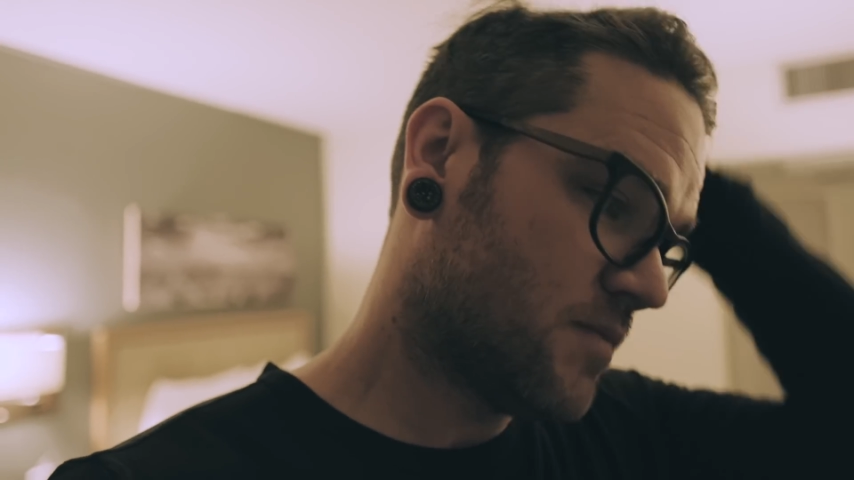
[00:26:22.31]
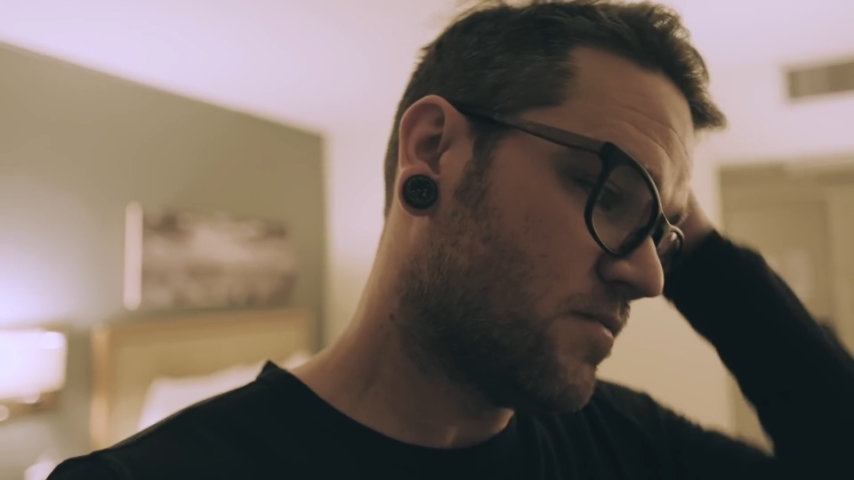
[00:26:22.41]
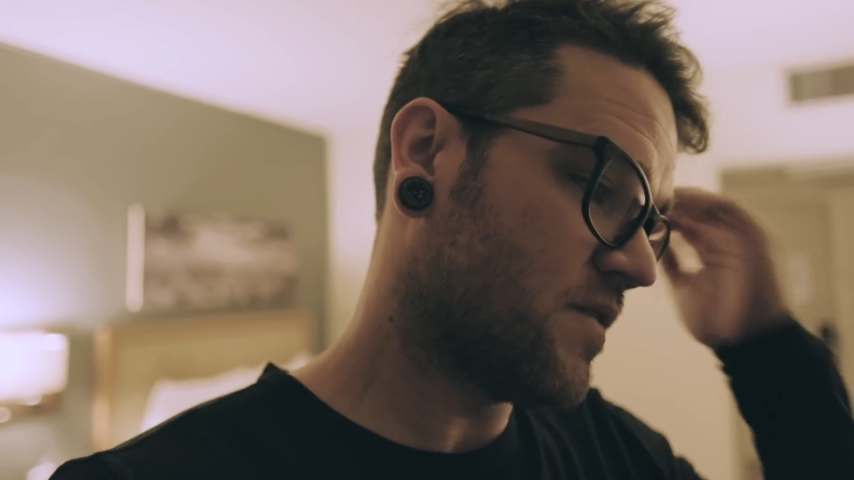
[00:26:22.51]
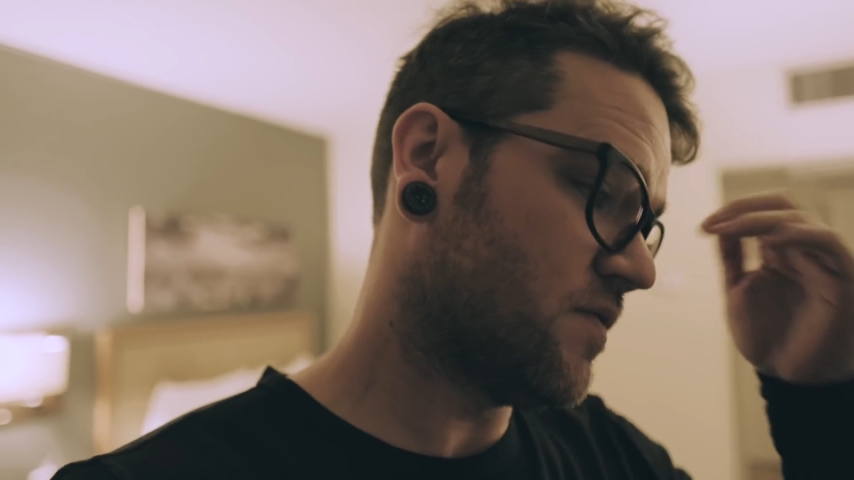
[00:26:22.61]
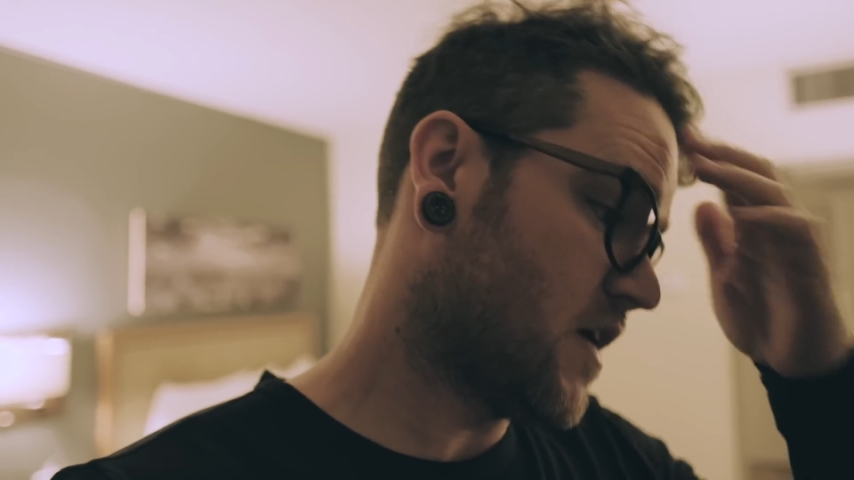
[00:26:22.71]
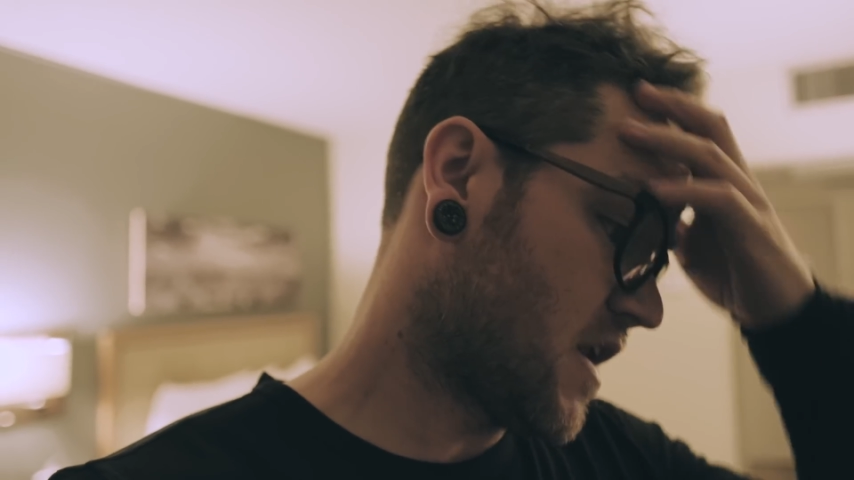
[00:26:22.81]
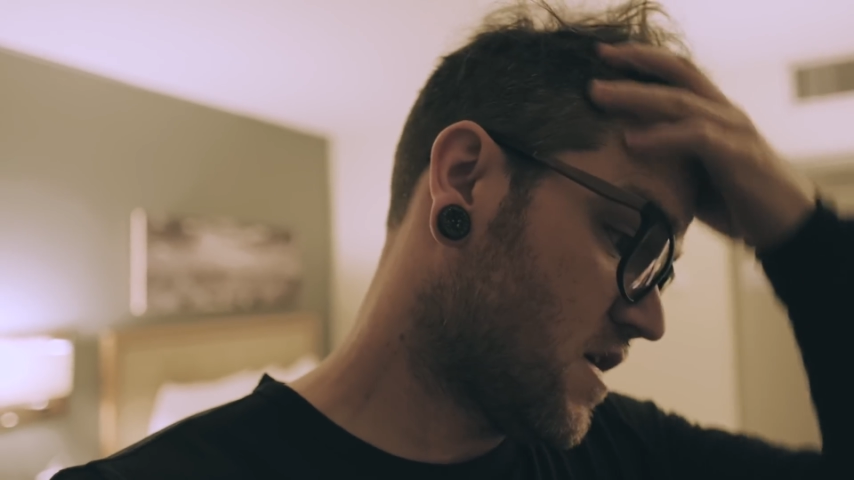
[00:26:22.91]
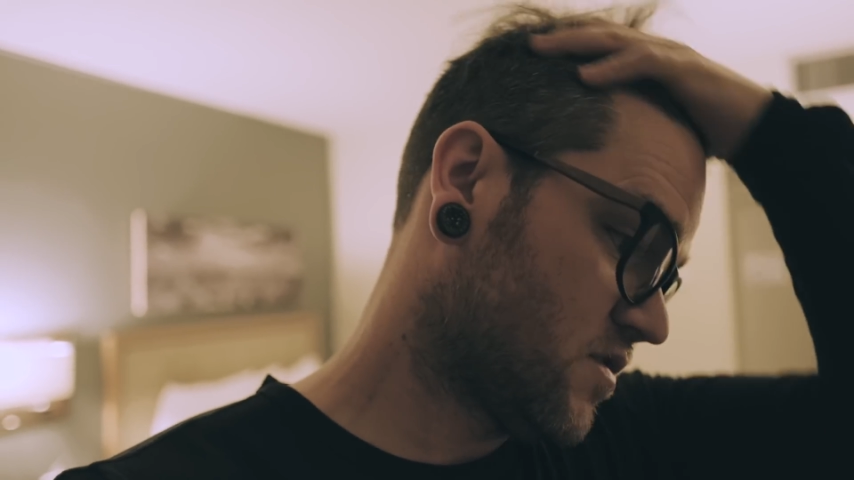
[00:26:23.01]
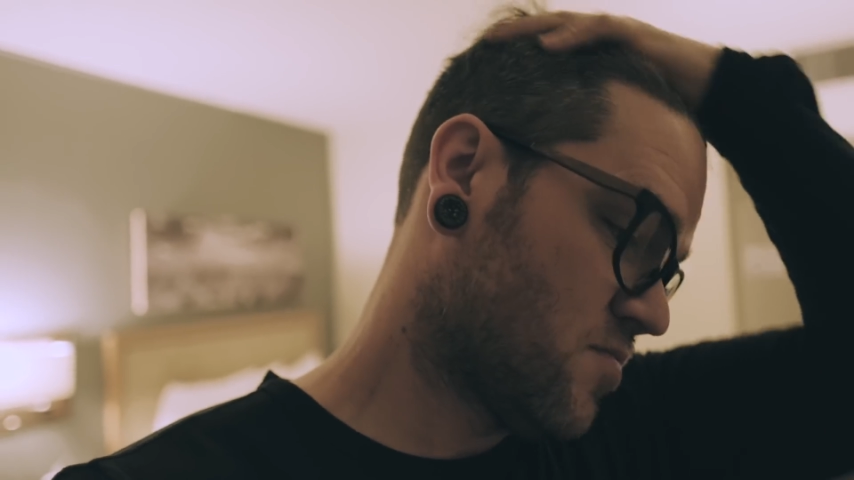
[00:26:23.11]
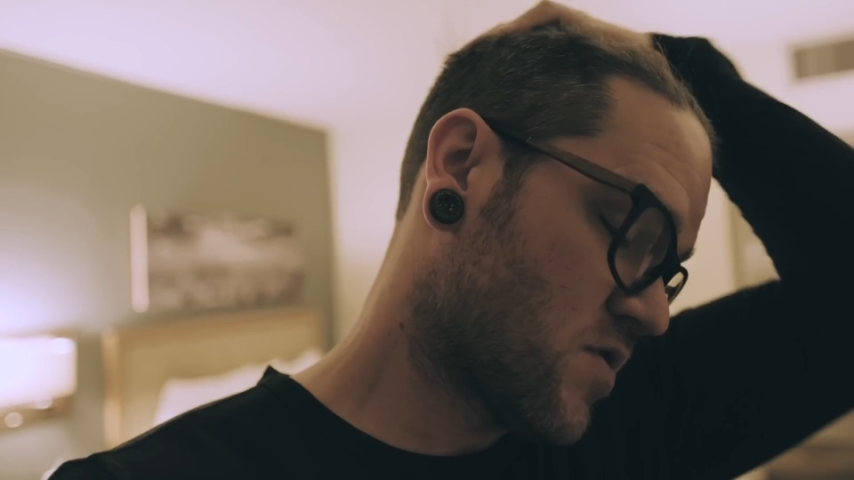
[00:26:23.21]
My flight
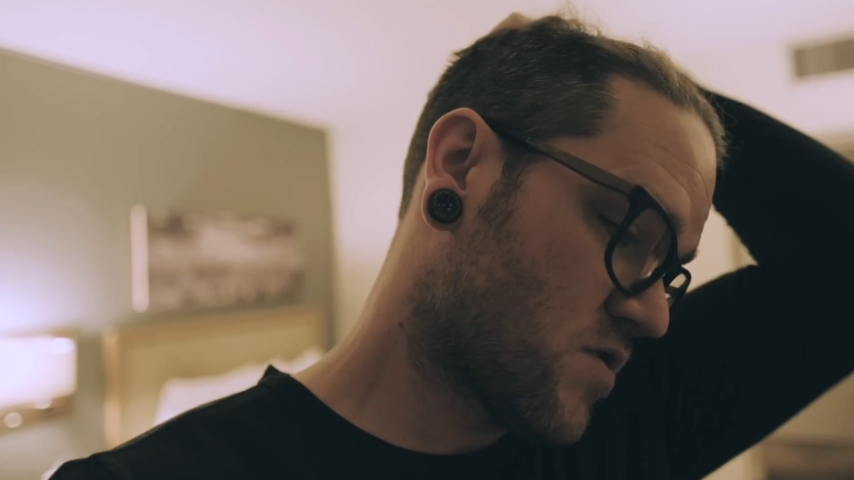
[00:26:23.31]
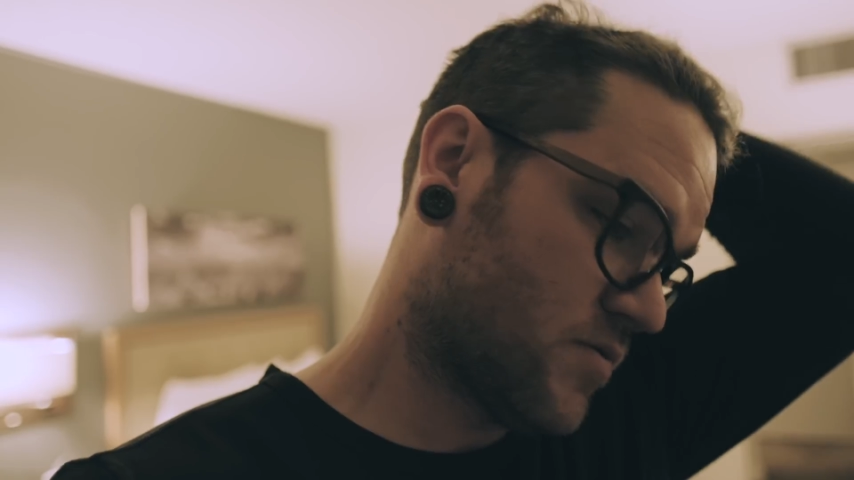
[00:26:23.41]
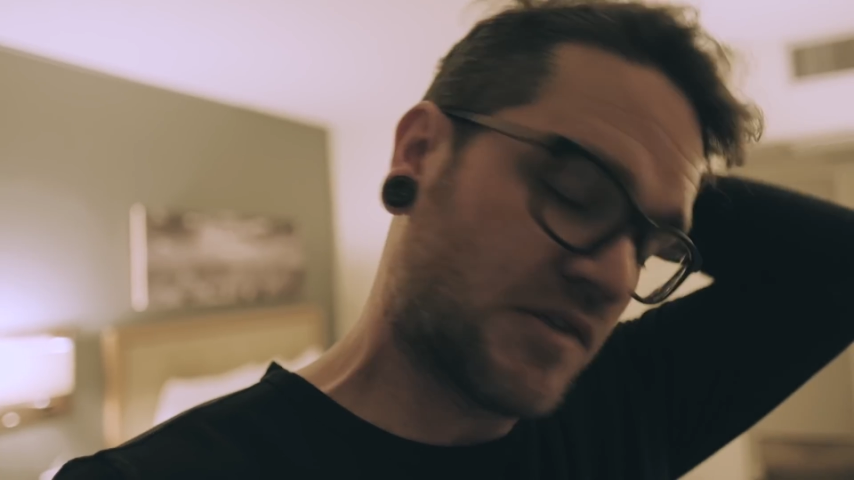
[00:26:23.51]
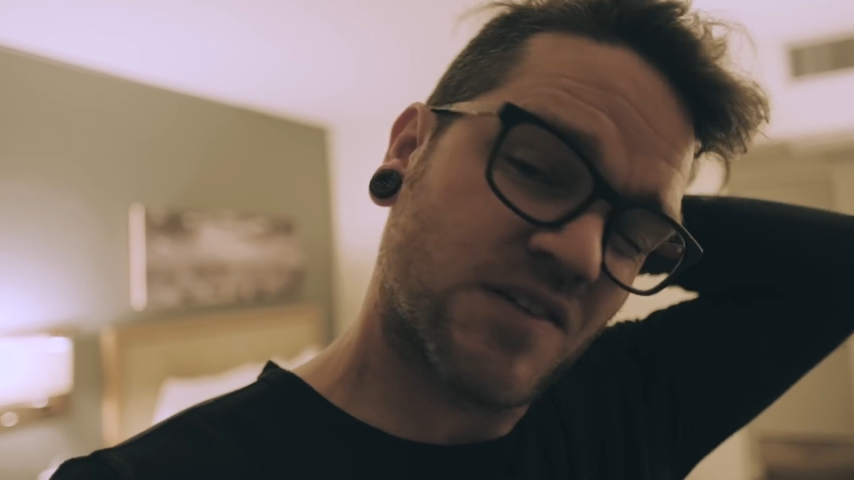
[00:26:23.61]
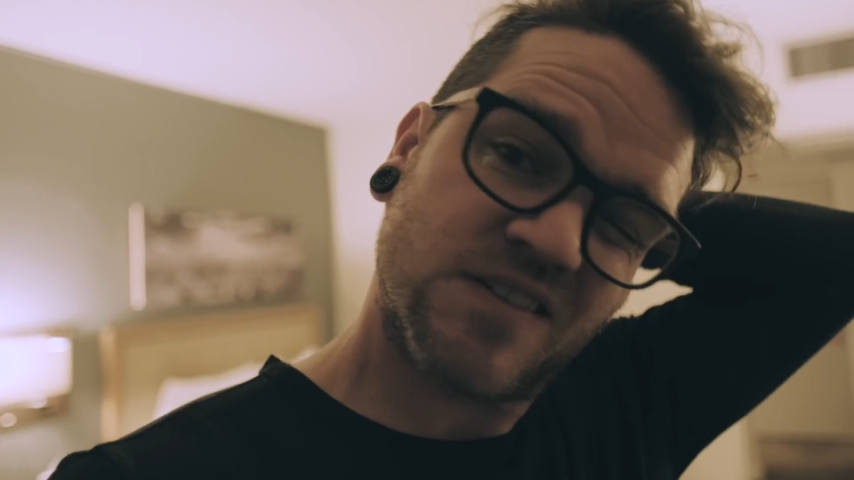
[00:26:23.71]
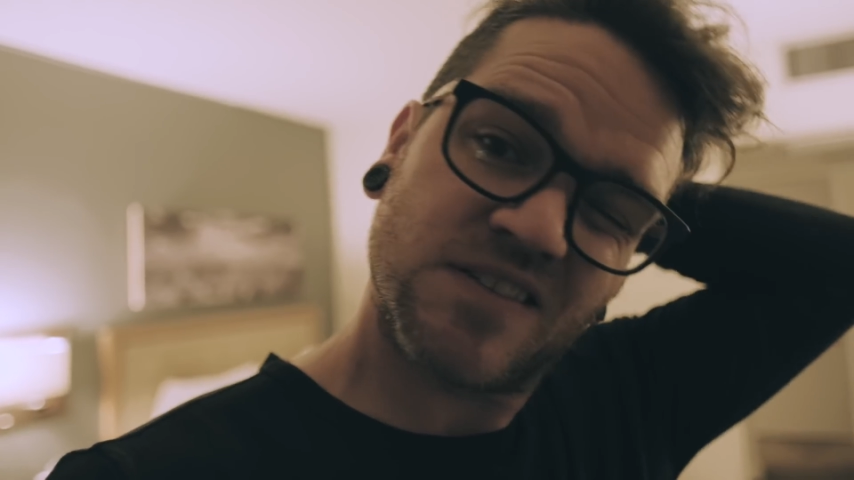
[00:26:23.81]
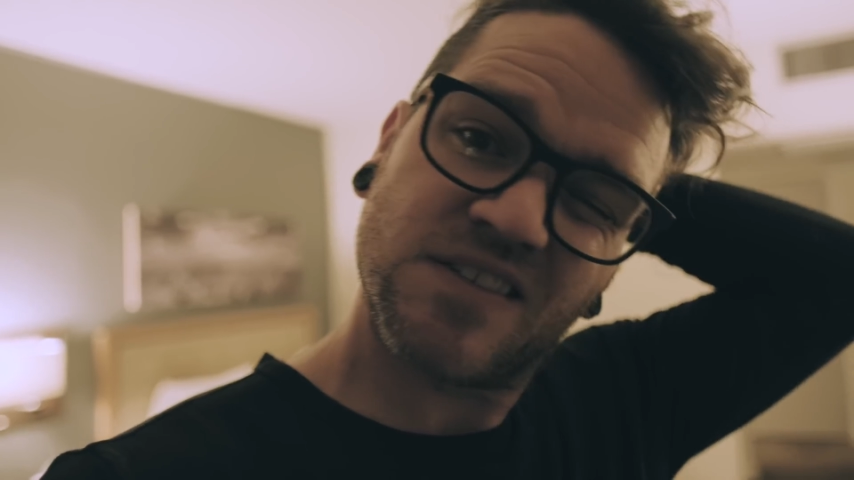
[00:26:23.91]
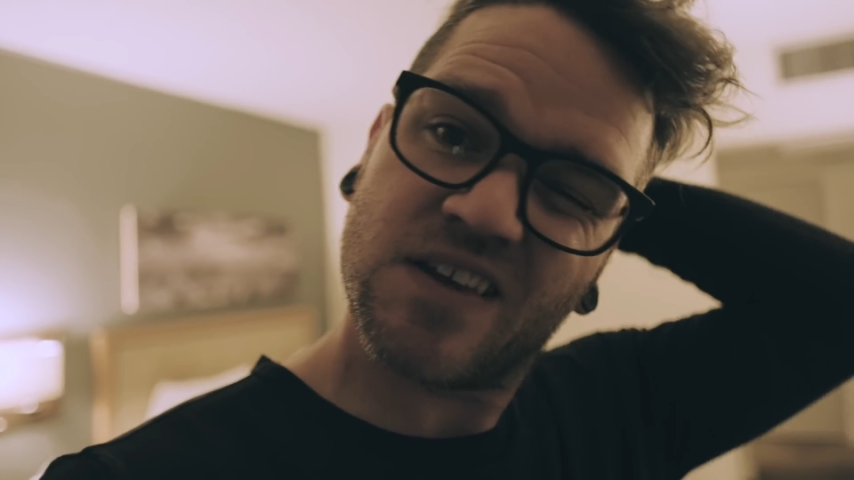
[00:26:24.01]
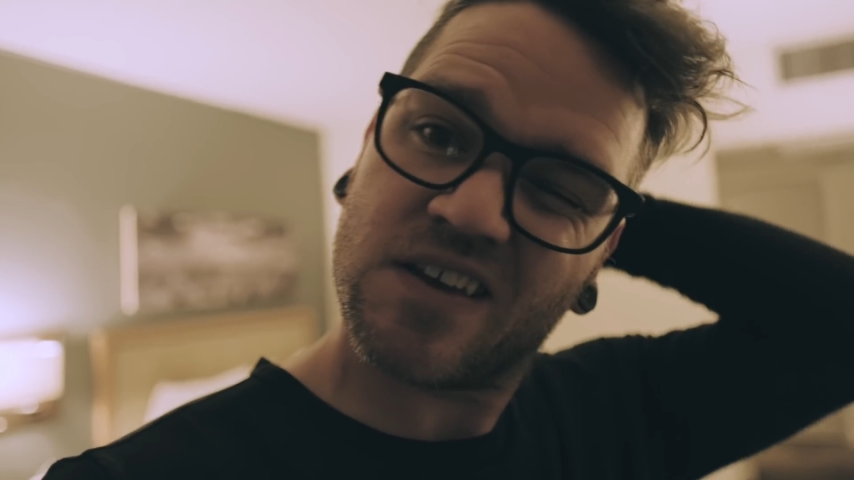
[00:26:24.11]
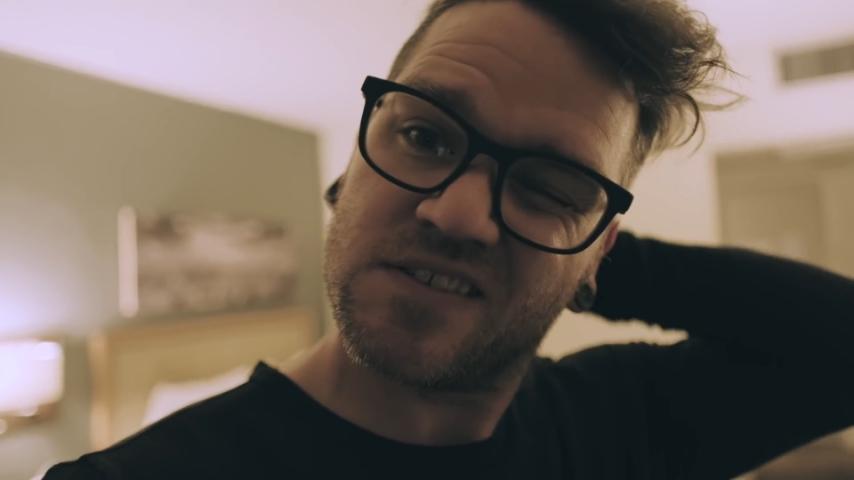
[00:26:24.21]
out tomorrow is at
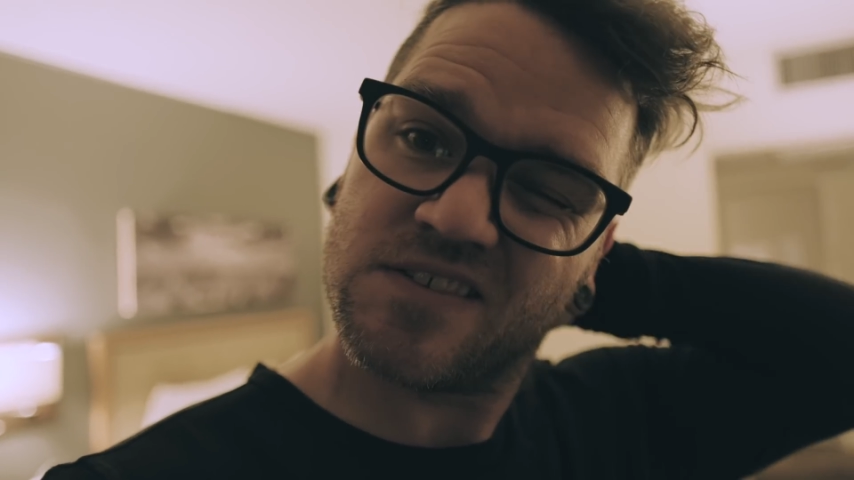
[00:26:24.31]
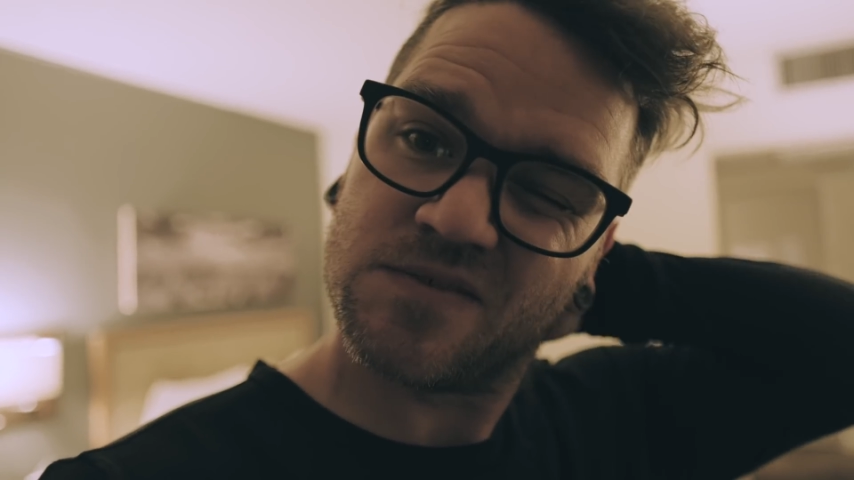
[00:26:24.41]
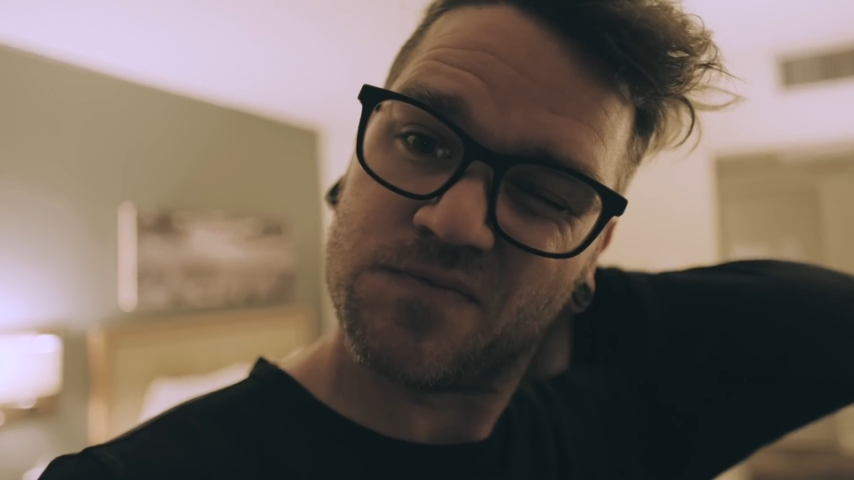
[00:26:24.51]
6.